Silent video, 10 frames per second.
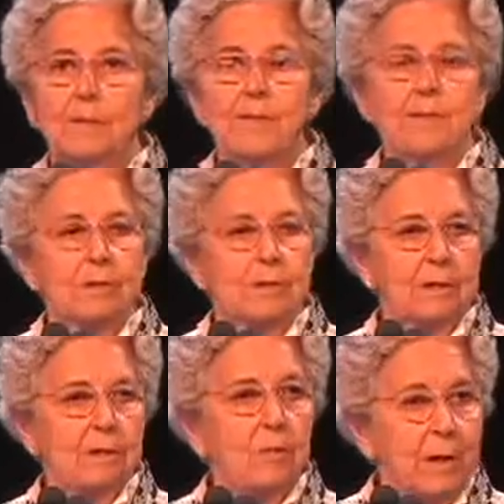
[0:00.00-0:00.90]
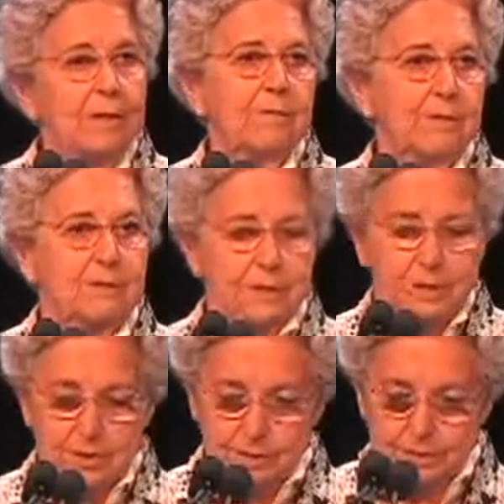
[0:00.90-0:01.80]
each one of those
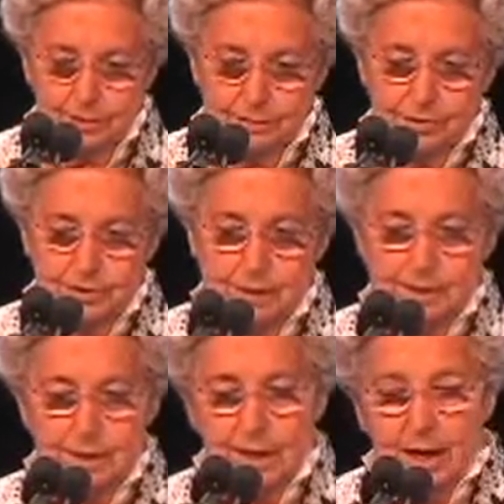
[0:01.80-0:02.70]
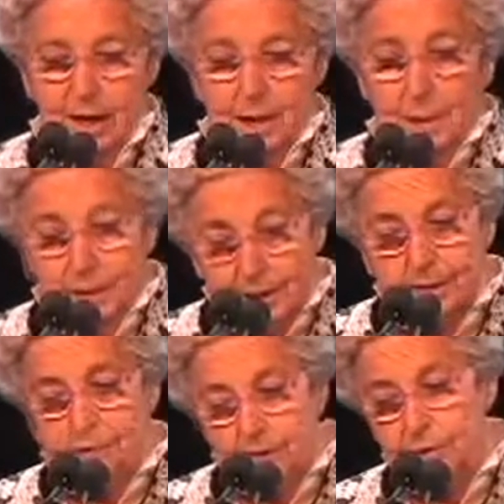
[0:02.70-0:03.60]
institutions, but
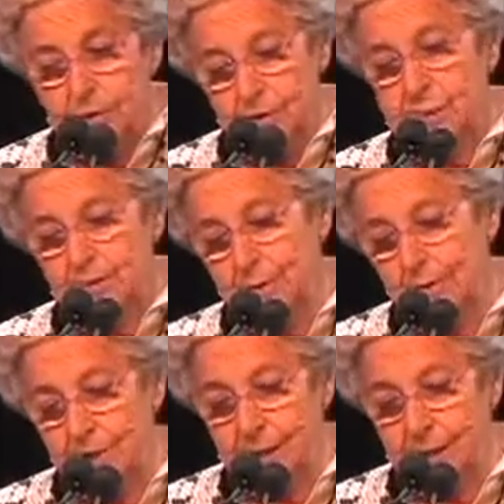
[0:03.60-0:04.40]
institutions which